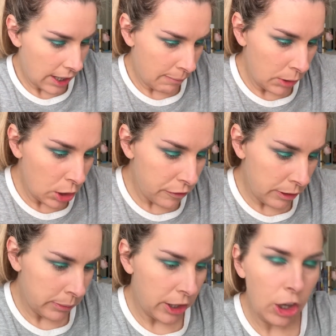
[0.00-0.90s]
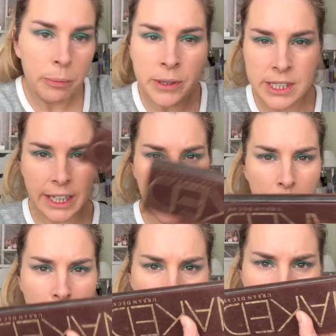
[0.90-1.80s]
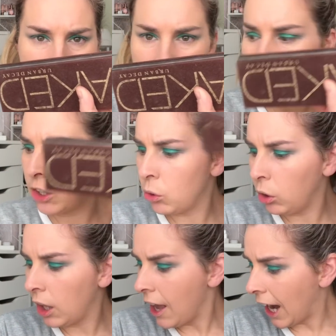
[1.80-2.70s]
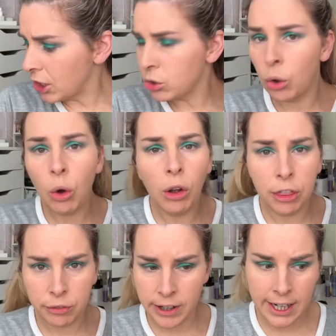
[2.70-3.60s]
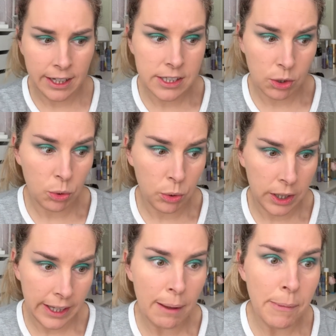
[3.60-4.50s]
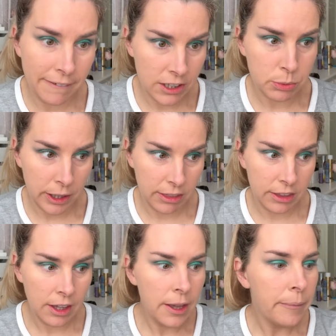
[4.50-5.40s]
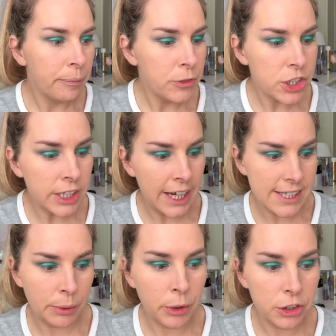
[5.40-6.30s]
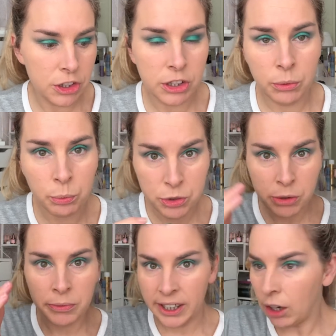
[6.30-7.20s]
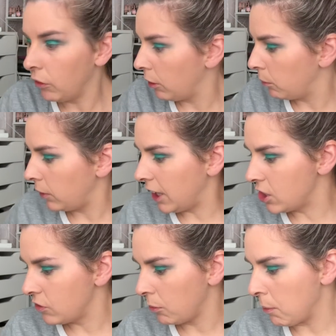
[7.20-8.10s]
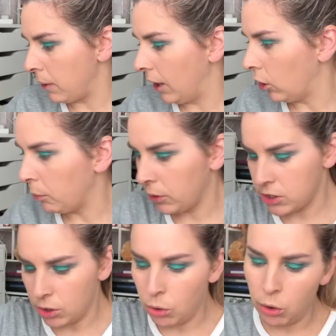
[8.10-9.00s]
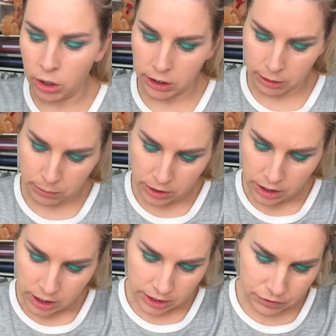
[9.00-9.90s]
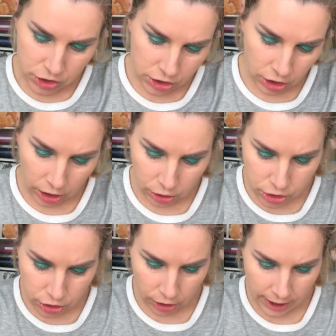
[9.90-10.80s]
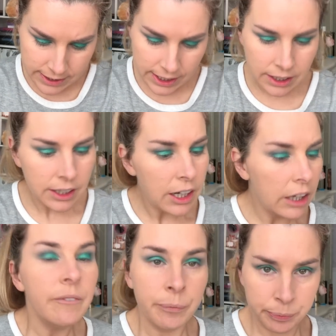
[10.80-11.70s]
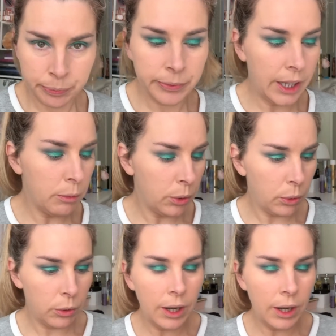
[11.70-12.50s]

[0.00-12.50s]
I'm loving my Urban Decay palettes lately and all. I took all 3 to go and get married with. Just in case I wanted to do something out of them each for my makeup. Because all of them, they've just got lush colours in. There we go.